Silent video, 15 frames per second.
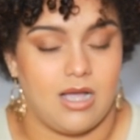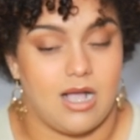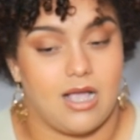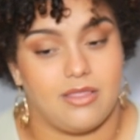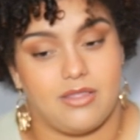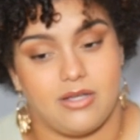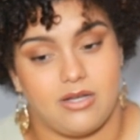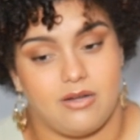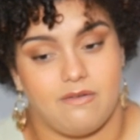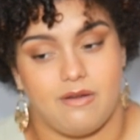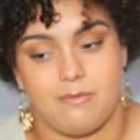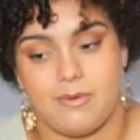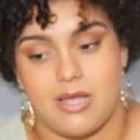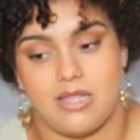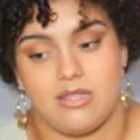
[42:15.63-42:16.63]
other
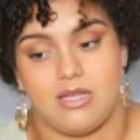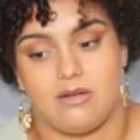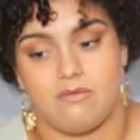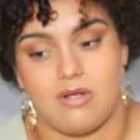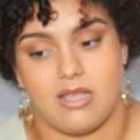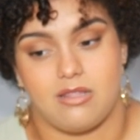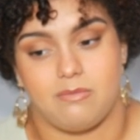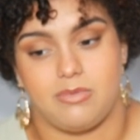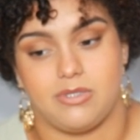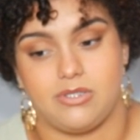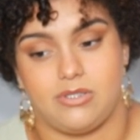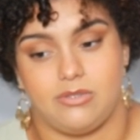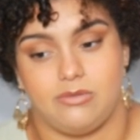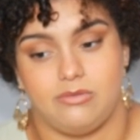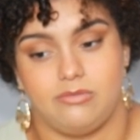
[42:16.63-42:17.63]
career path I'd rather
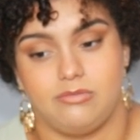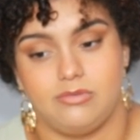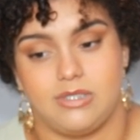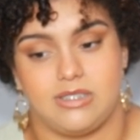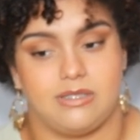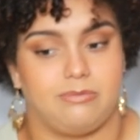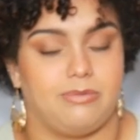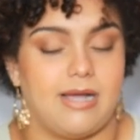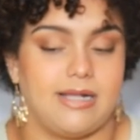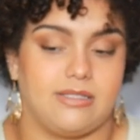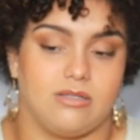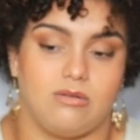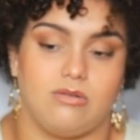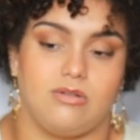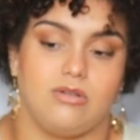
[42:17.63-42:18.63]
pursue? Is it
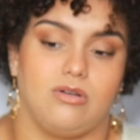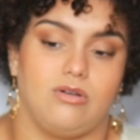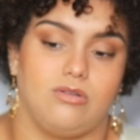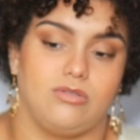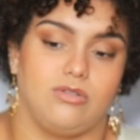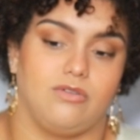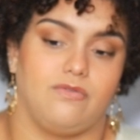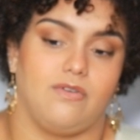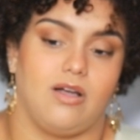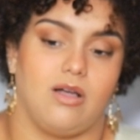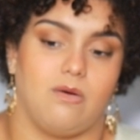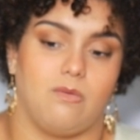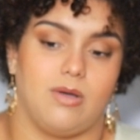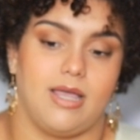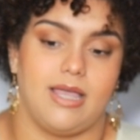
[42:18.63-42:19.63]
practical to go so far
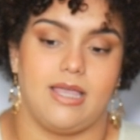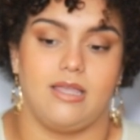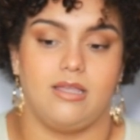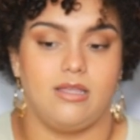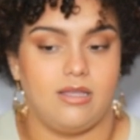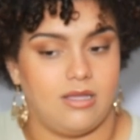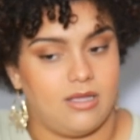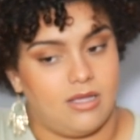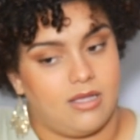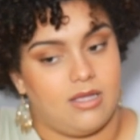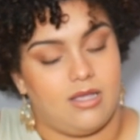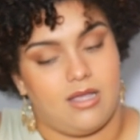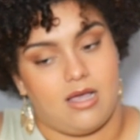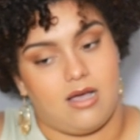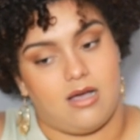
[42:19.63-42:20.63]
away?
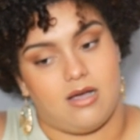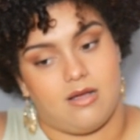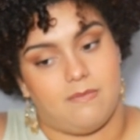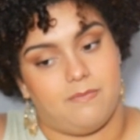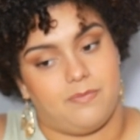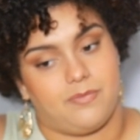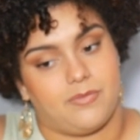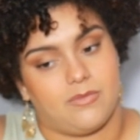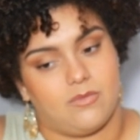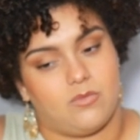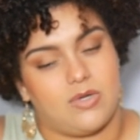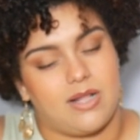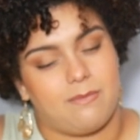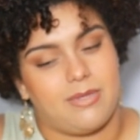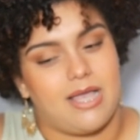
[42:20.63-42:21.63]
Um,
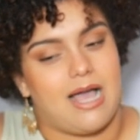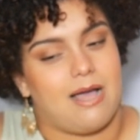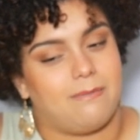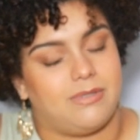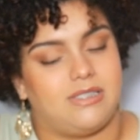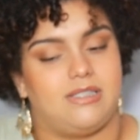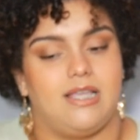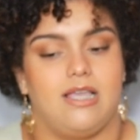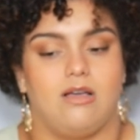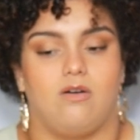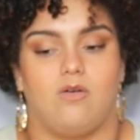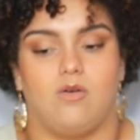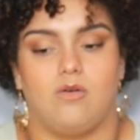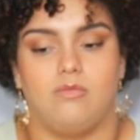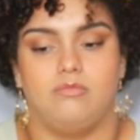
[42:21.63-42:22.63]
would I be happy staying
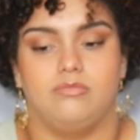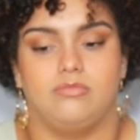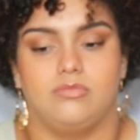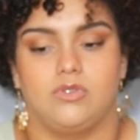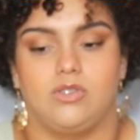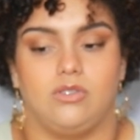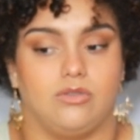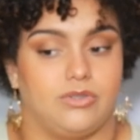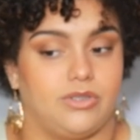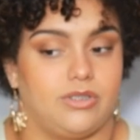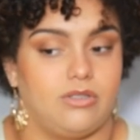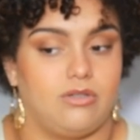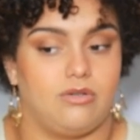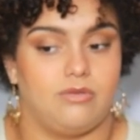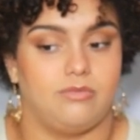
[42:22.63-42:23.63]
home, closer to
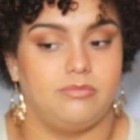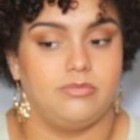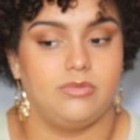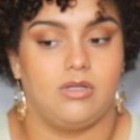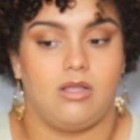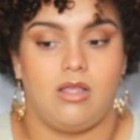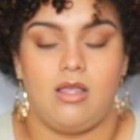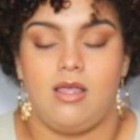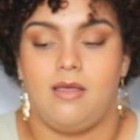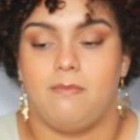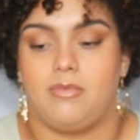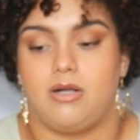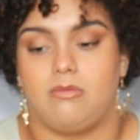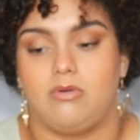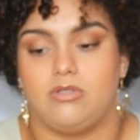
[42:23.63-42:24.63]
home?
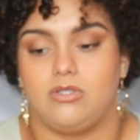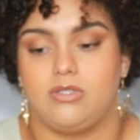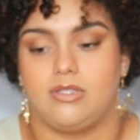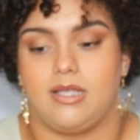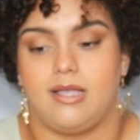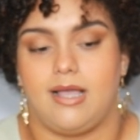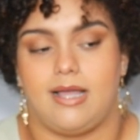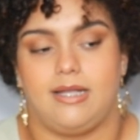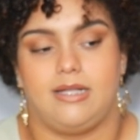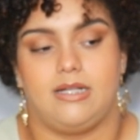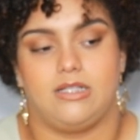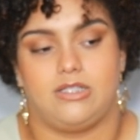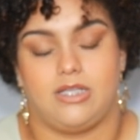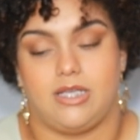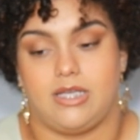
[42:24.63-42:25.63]
But I'm also saying I need a
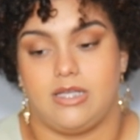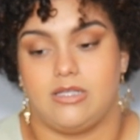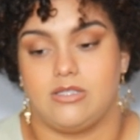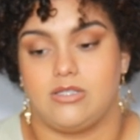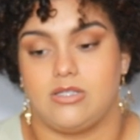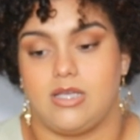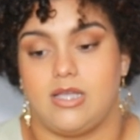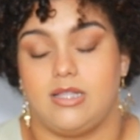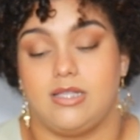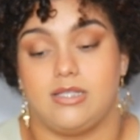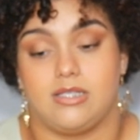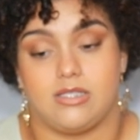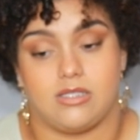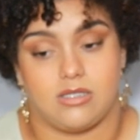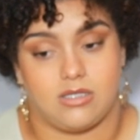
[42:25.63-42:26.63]
change, and this
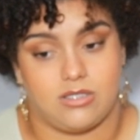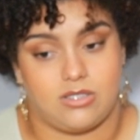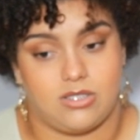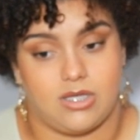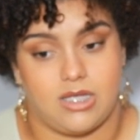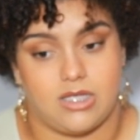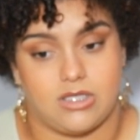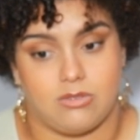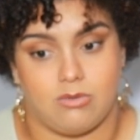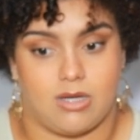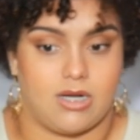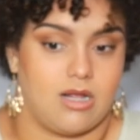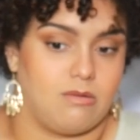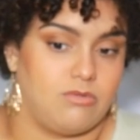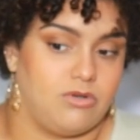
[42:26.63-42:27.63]
is a good change. Why
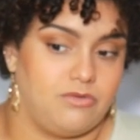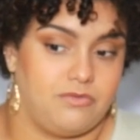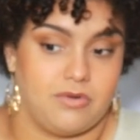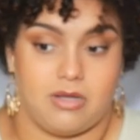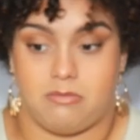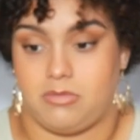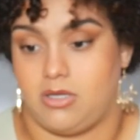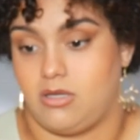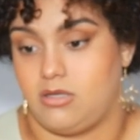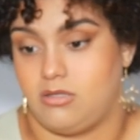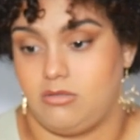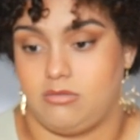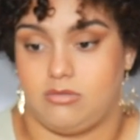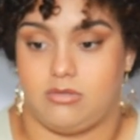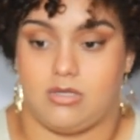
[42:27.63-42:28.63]
not move? I'm young,
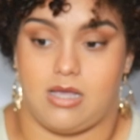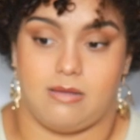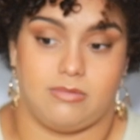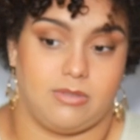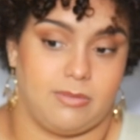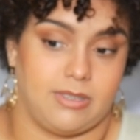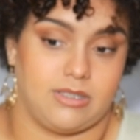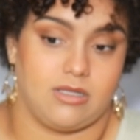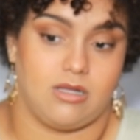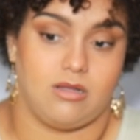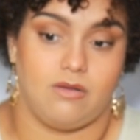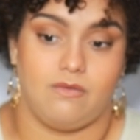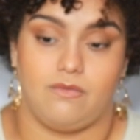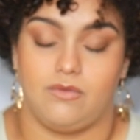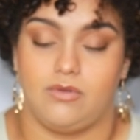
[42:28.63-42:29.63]
trying to myself.